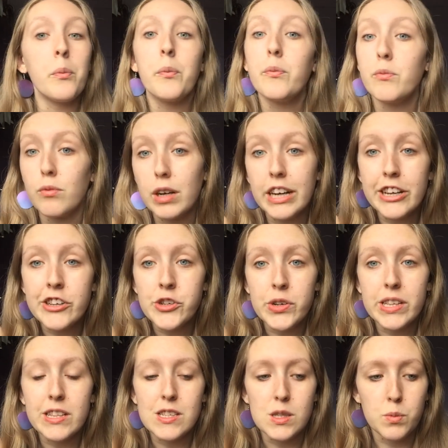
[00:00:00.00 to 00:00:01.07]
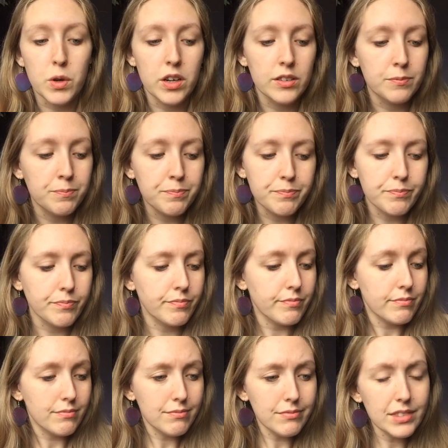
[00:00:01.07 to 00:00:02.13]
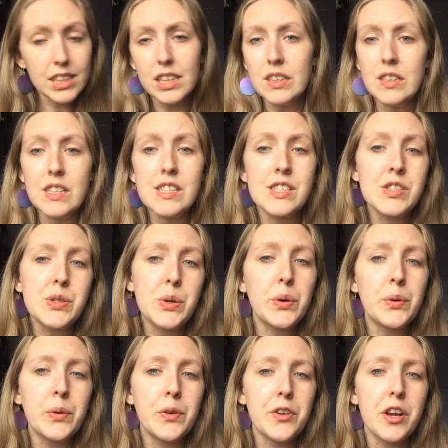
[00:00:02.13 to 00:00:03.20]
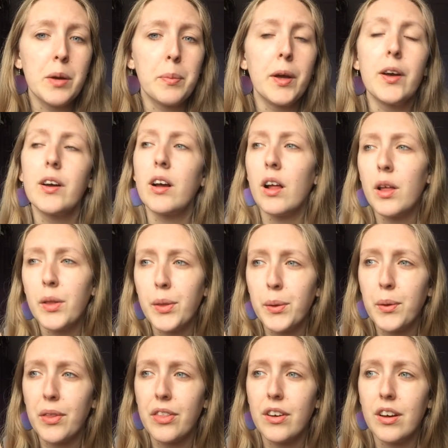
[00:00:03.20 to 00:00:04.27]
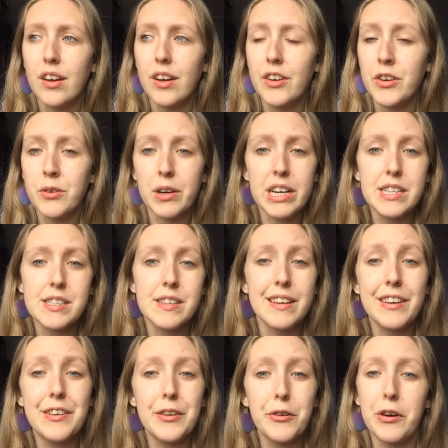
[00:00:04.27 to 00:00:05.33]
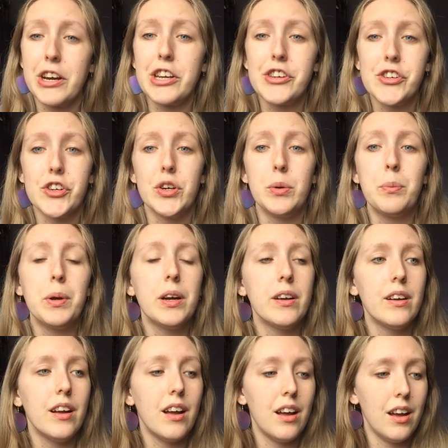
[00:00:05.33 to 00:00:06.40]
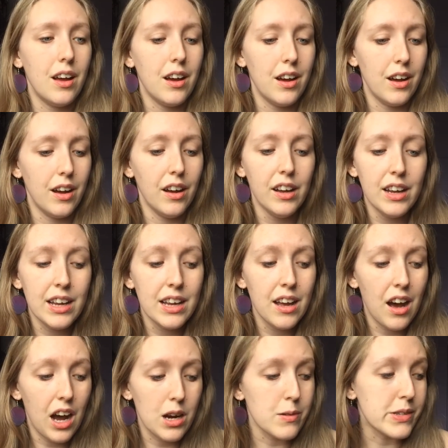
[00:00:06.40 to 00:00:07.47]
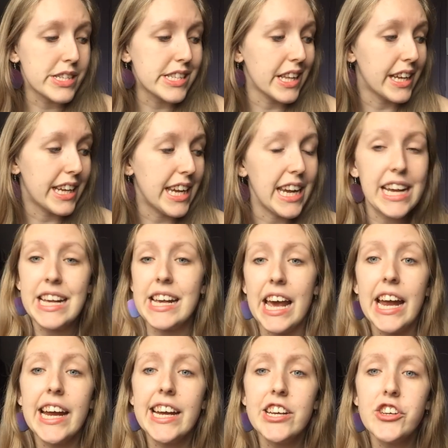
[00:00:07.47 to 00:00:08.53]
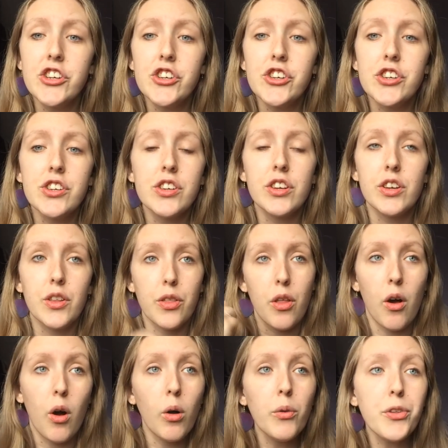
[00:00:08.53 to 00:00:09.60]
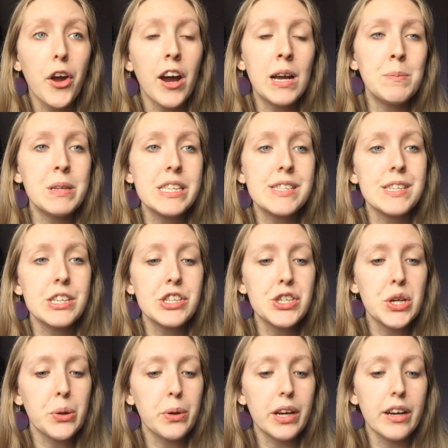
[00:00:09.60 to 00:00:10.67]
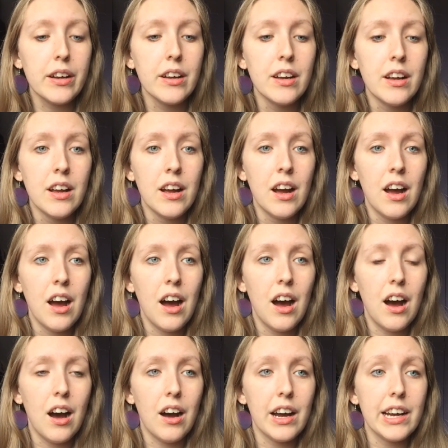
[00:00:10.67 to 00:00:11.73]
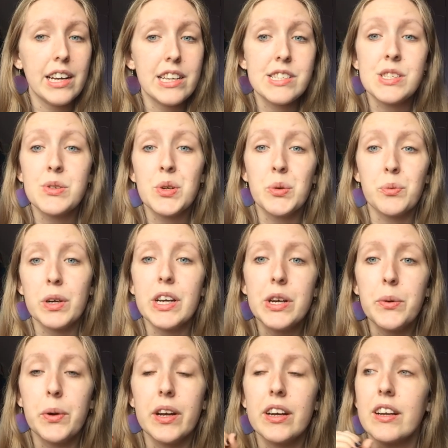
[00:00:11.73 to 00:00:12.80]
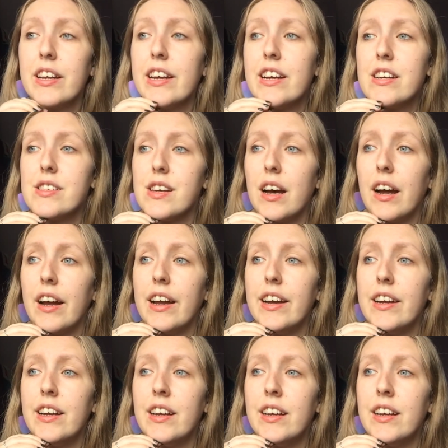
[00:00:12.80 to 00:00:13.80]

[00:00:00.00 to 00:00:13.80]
Really enjoyed this one. Listened to it on audiobook, thought the narrator did a great job. I was like engaged the whole time listening to it. I listened to it really quickly because I